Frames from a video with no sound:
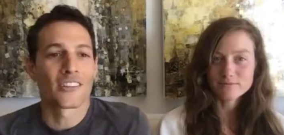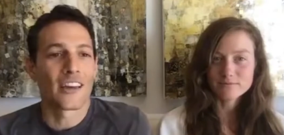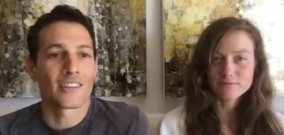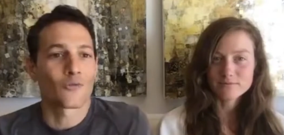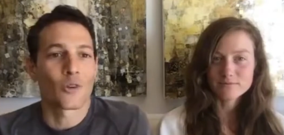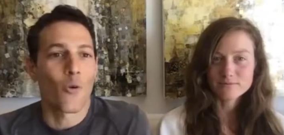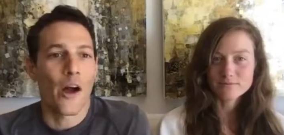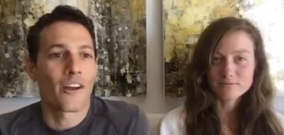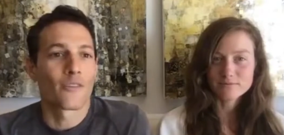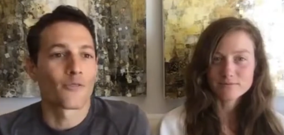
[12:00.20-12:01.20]
Speaker 1: that's
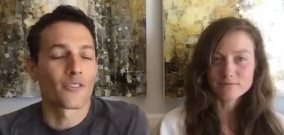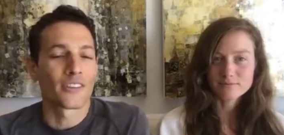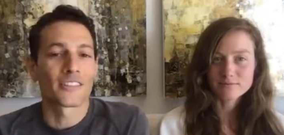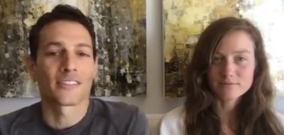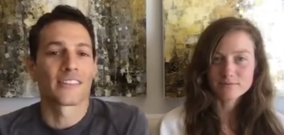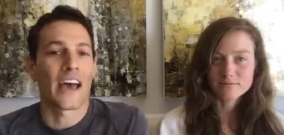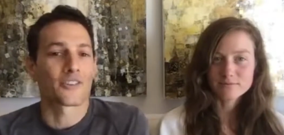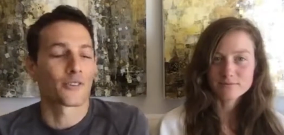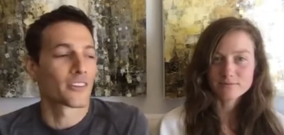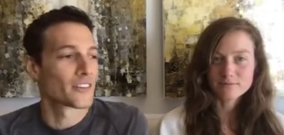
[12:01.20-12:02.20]
required for these
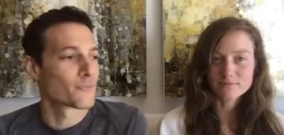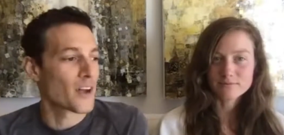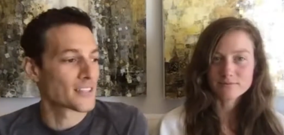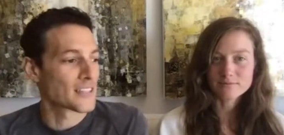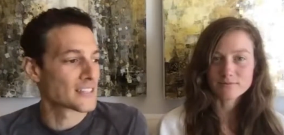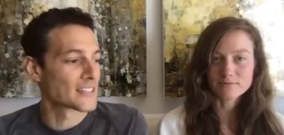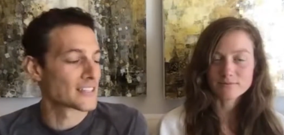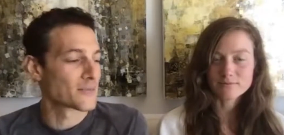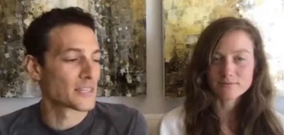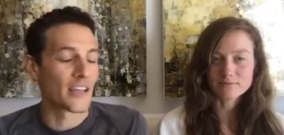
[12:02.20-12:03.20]
natural healing processes
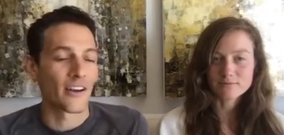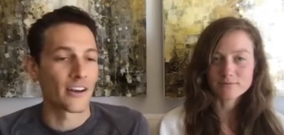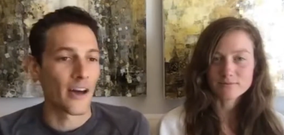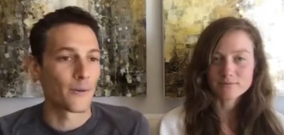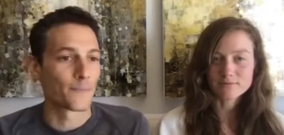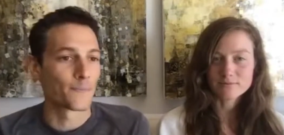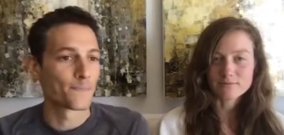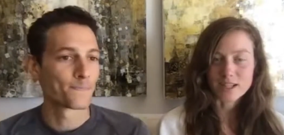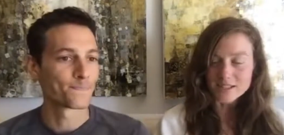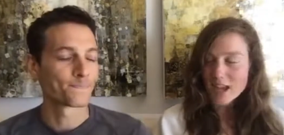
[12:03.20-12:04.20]
to be carried out.
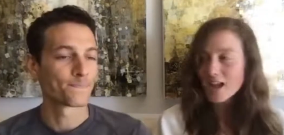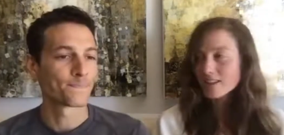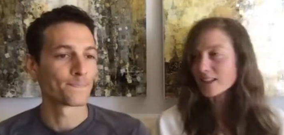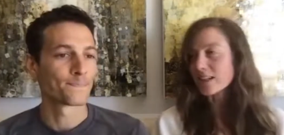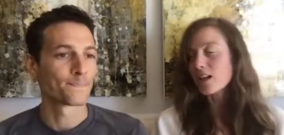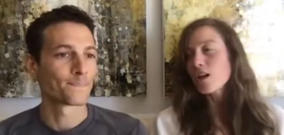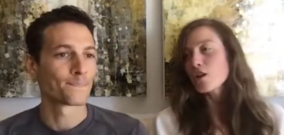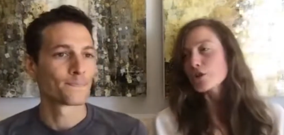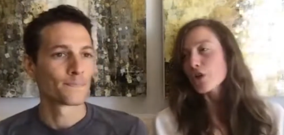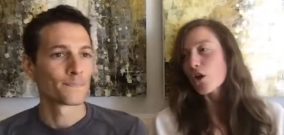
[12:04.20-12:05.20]
Speaker 2: Exactly.
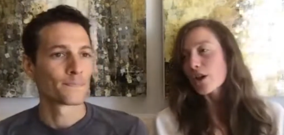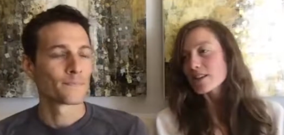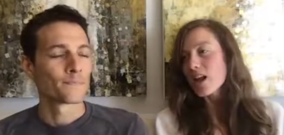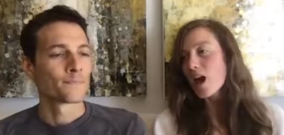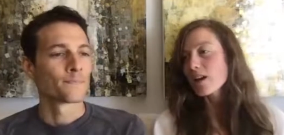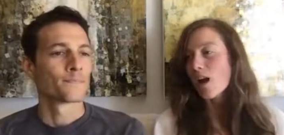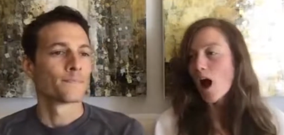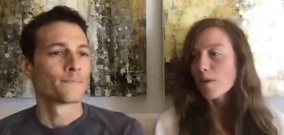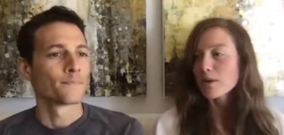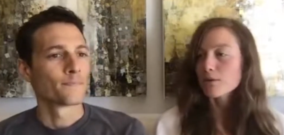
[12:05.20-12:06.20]
So it's not
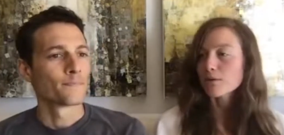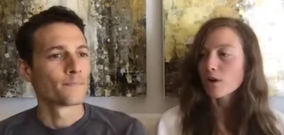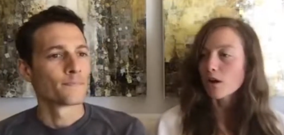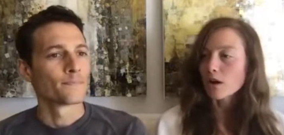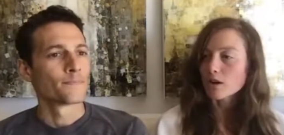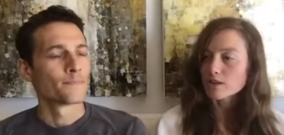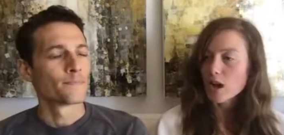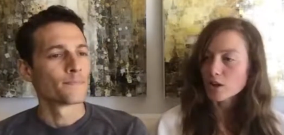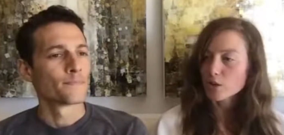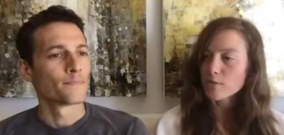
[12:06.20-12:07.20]
common for
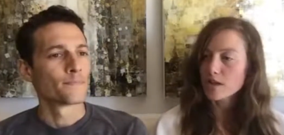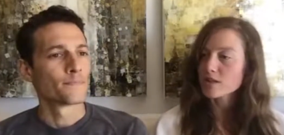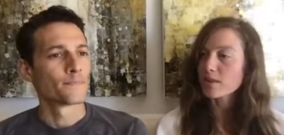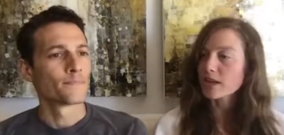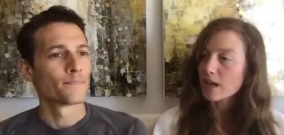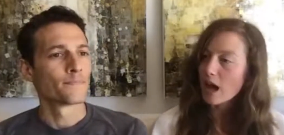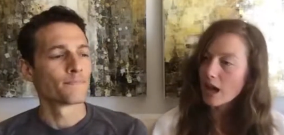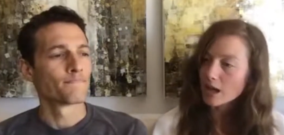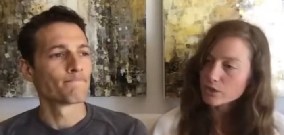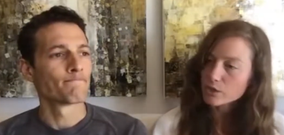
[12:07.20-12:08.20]
Doctor Benjamin and
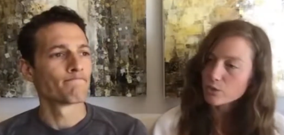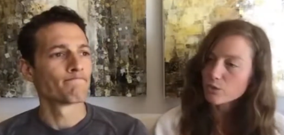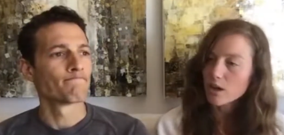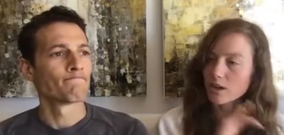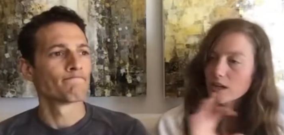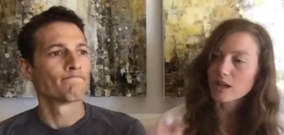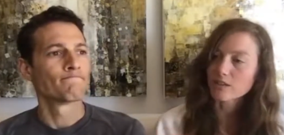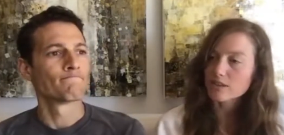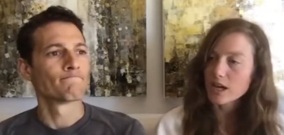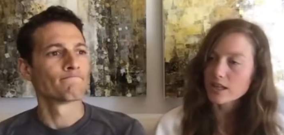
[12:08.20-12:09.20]
I to run a kind
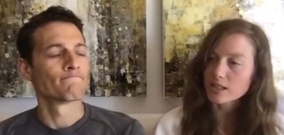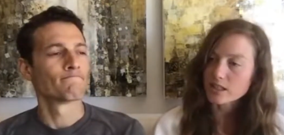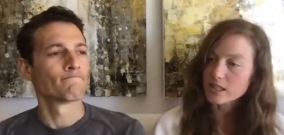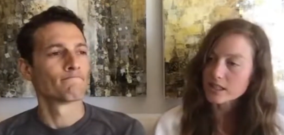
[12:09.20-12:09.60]
of dietary